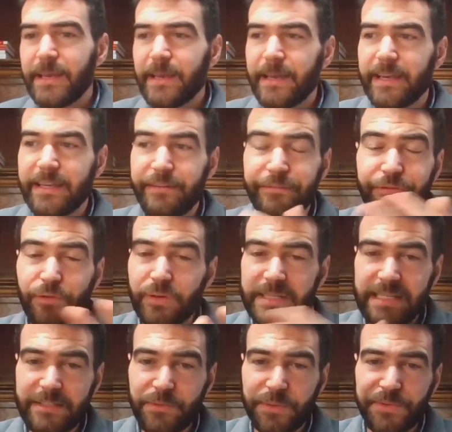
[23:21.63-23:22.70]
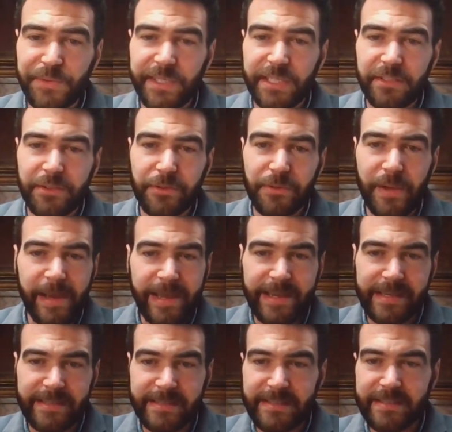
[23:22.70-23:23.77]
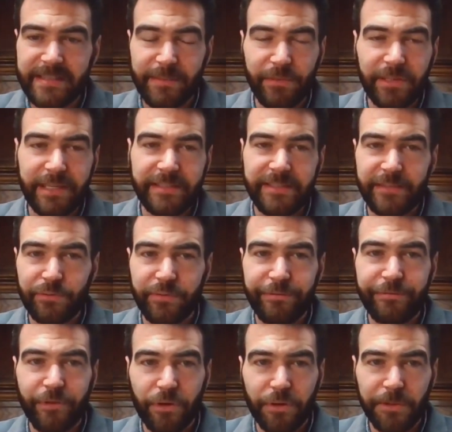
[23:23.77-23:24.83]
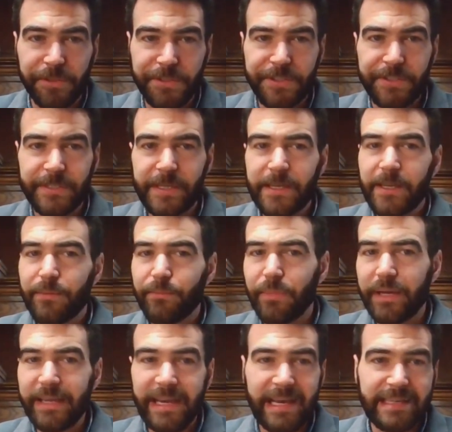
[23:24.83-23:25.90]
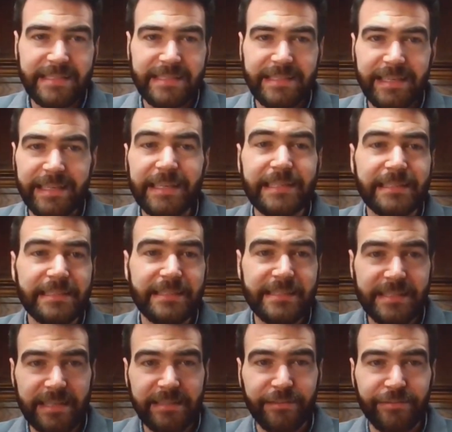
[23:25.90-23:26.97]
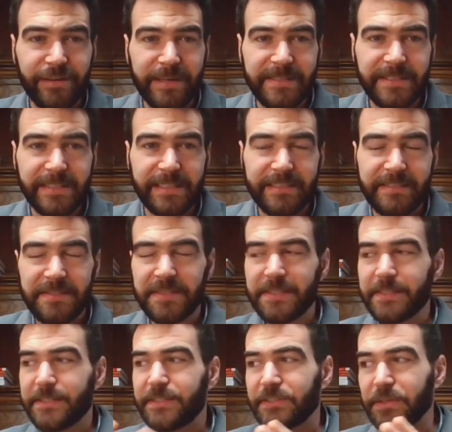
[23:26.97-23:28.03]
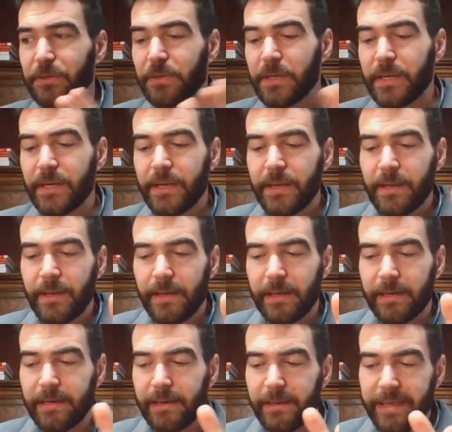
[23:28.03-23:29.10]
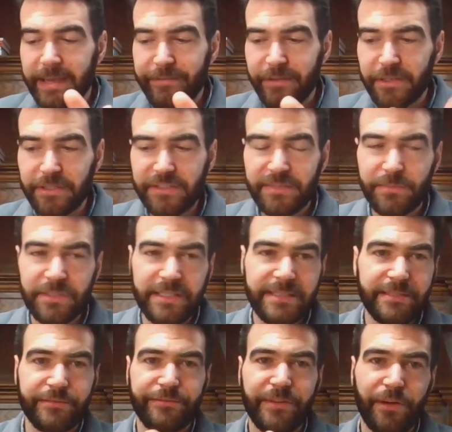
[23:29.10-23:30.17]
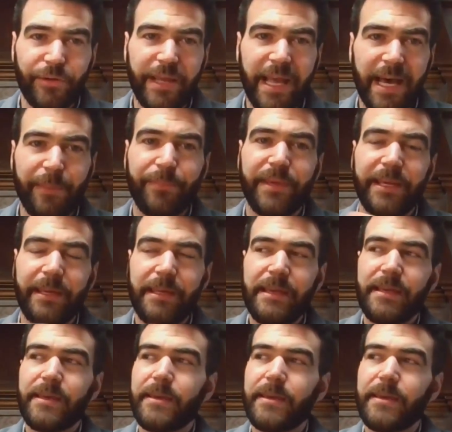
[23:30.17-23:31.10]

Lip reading: And for that, what we can do is stimulating referrals by asking and incentivizing it. So if a customer is very happy,